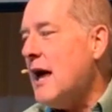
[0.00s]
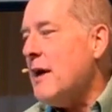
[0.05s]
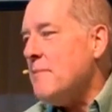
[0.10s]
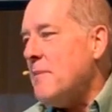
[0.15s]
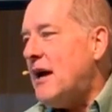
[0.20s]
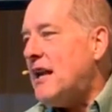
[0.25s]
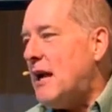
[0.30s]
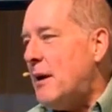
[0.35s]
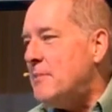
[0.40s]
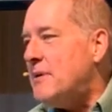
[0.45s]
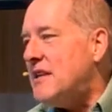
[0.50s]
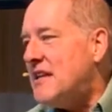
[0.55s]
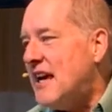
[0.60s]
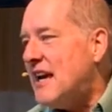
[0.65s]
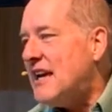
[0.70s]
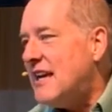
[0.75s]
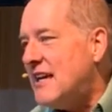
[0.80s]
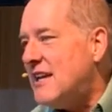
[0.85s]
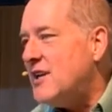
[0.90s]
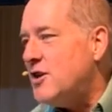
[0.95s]
I might not be
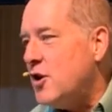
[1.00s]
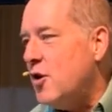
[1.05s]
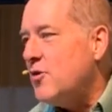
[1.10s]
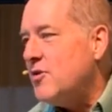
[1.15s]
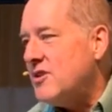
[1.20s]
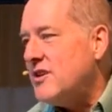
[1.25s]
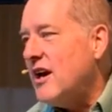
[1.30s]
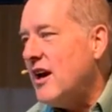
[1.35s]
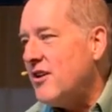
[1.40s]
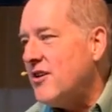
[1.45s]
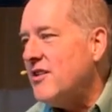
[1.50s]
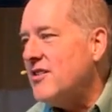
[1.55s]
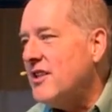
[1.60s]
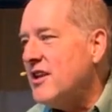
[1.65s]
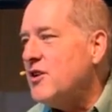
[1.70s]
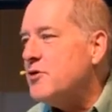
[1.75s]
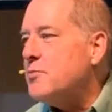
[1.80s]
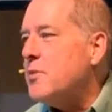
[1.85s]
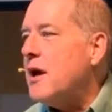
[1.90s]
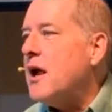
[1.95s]
taking a note down on
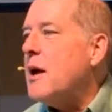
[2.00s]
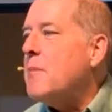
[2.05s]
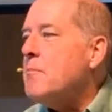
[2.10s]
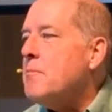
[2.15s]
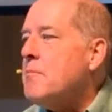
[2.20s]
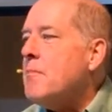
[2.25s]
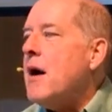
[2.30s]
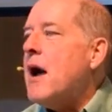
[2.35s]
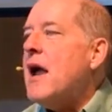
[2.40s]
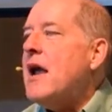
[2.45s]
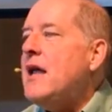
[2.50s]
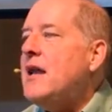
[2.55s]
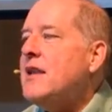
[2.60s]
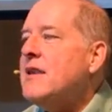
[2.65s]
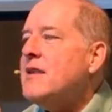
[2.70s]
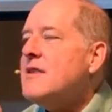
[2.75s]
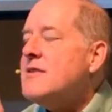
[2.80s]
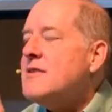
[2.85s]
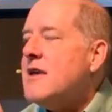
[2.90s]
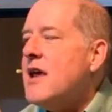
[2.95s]
these, but I
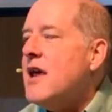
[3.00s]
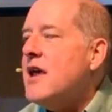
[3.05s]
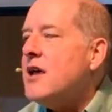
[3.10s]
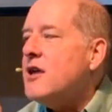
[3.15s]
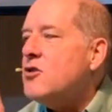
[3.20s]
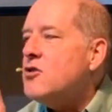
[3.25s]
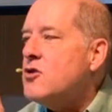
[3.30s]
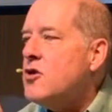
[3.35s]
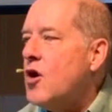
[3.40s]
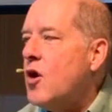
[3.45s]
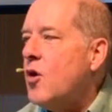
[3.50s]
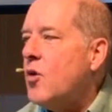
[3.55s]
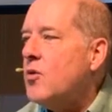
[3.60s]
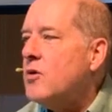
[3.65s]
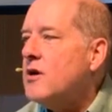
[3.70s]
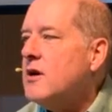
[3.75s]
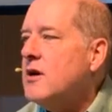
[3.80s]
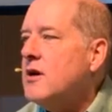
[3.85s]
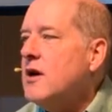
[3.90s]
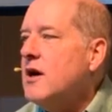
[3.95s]
might take
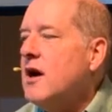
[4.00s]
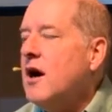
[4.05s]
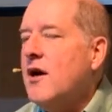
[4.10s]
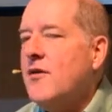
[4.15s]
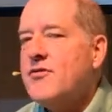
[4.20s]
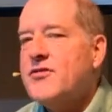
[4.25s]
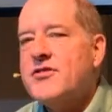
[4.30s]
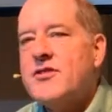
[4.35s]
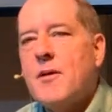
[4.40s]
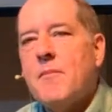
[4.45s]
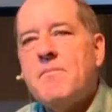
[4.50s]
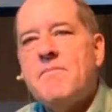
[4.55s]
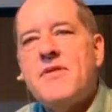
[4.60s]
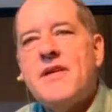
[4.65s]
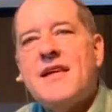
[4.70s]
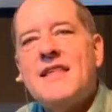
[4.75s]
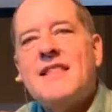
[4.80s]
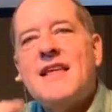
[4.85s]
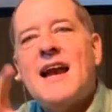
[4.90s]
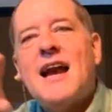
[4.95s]
note of
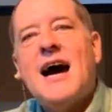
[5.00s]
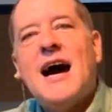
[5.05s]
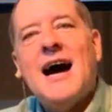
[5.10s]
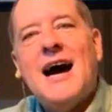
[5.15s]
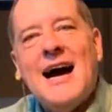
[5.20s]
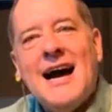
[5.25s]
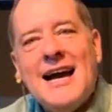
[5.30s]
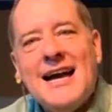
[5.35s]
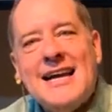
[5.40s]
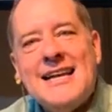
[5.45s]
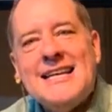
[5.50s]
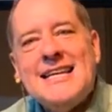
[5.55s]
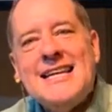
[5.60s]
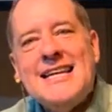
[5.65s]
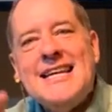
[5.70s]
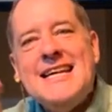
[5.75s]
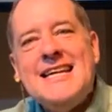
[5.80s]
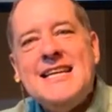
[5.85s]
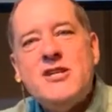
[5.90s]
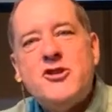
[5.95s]
something that I
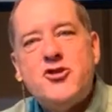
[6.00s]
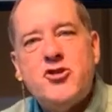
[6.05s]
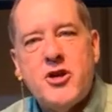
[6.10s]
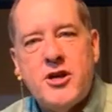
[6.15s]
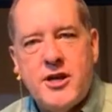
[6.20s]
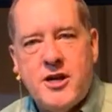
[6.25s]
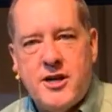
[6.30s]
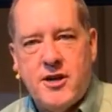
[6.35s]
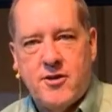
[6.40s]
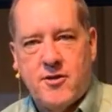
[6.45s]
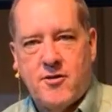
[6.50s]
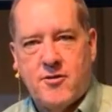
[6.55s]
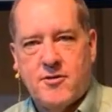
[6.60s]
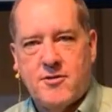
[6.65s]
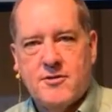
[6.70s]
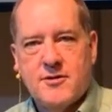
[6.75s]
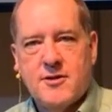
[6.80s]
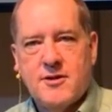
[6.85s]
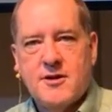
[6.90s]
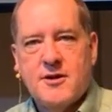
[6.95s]
need to
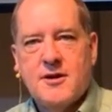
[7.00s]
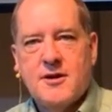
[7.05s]
hear.